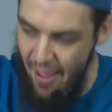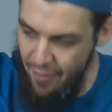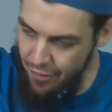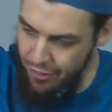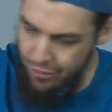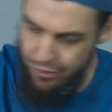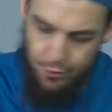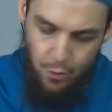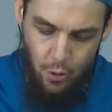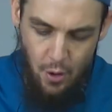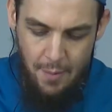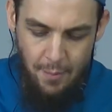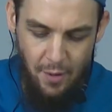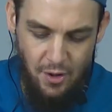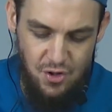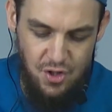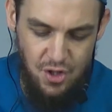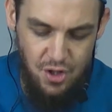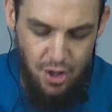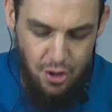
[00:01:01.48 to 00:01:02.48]
threw him
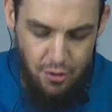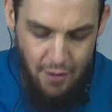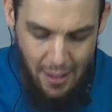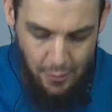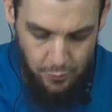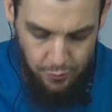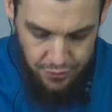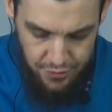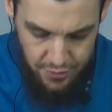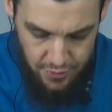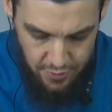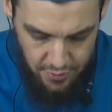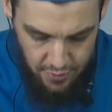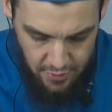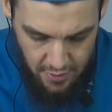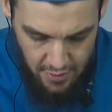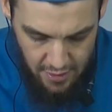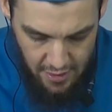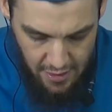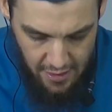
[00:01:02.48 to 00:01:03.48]
onto the ground.
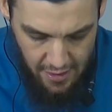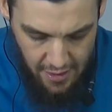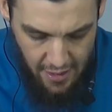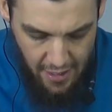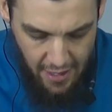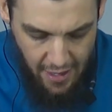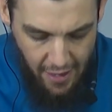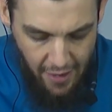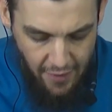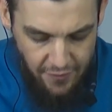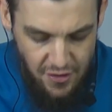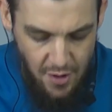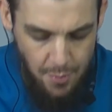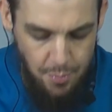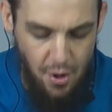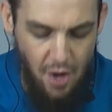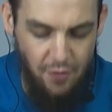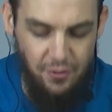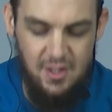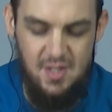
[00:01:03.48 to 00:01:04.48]
The
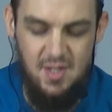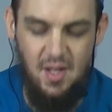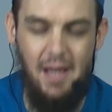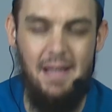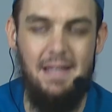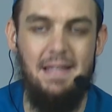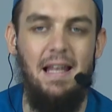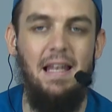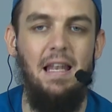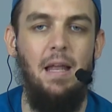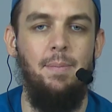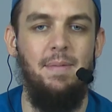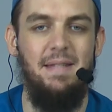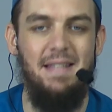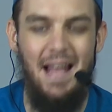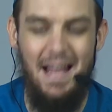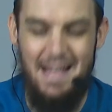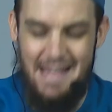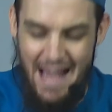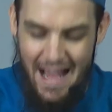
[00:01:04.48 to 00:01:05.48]
Prophet sallallahu alaihi wasallam
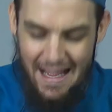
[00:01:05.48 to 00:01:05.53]
said,